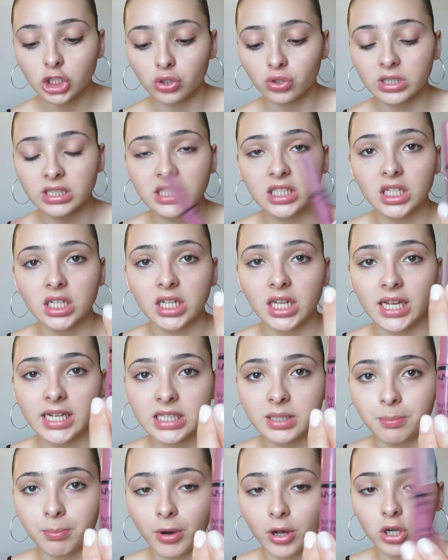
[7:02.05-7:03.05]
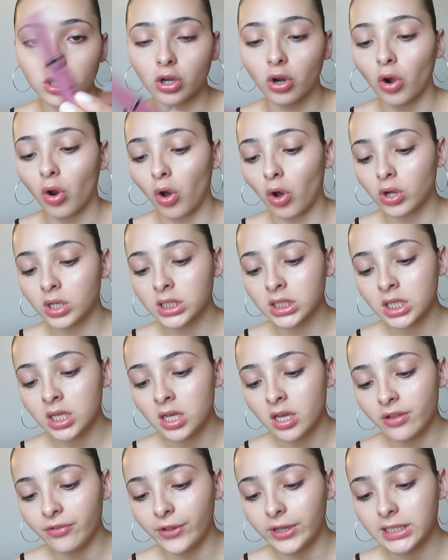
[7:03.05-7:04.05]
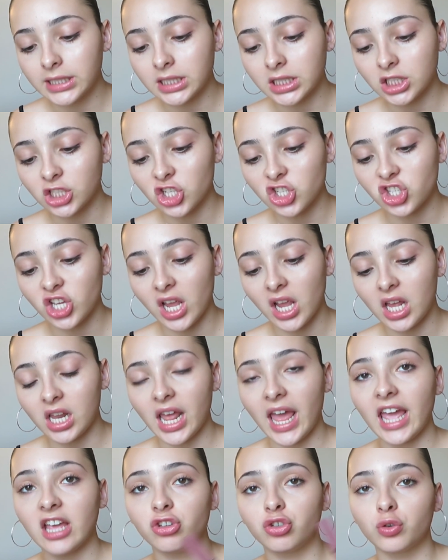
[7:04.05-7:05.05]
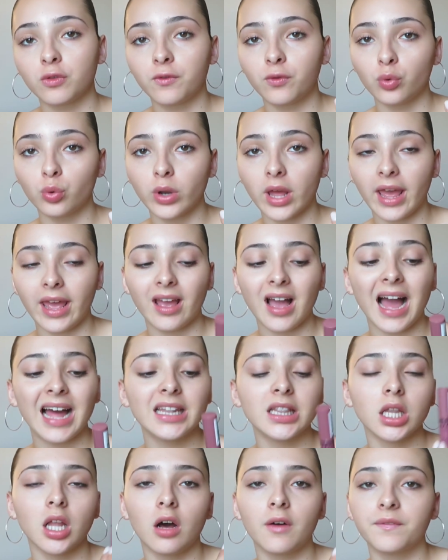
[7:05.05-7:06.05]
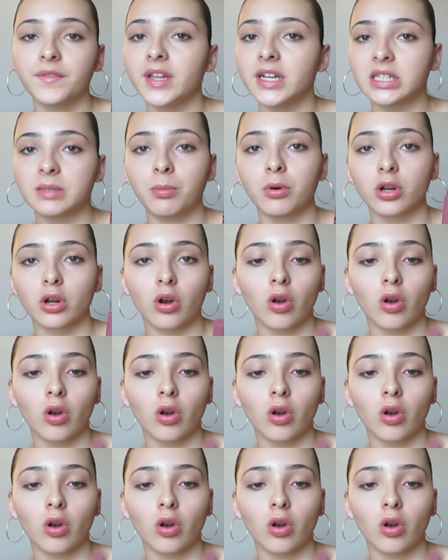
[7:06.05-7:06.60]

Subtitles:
So this is the NYX Butter Gloss. This is in the shade Angel Food Cake. I love NYX